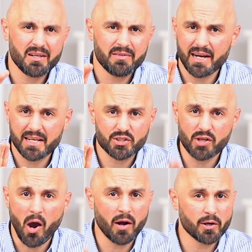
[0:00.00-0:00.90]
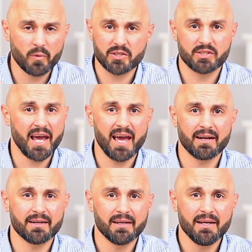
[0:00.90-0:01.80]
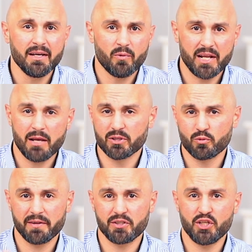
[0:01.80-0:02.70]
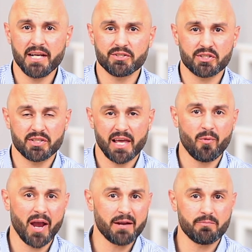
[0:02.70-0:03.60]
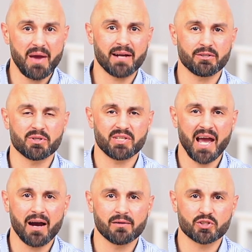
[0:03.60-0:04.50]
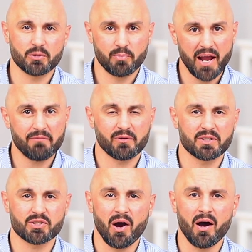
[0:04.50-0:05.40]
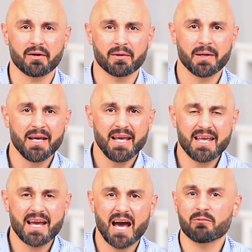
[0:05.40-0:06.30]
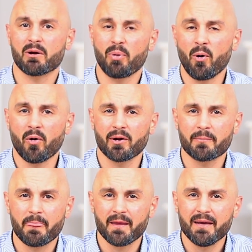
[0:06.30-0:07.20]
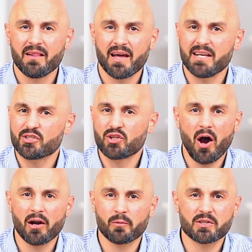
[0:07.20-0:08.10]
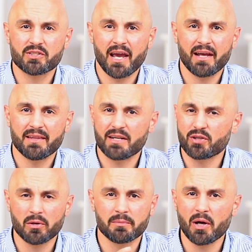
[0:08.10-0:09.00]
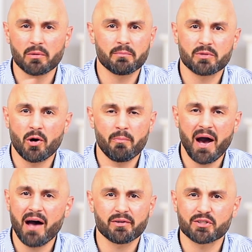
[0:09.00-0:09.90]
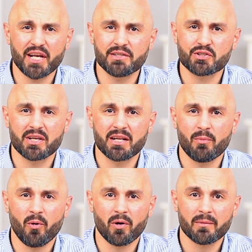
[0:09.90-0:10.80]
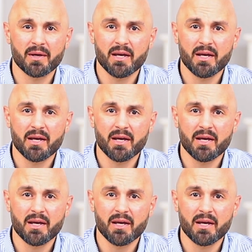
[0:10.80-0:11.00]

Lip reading: that his daughter was dead when he was with Jesus and they were heading back to his house to pray for his daughter? He got a report that his daughter was dead and they told him, don't bother Jesus anymore.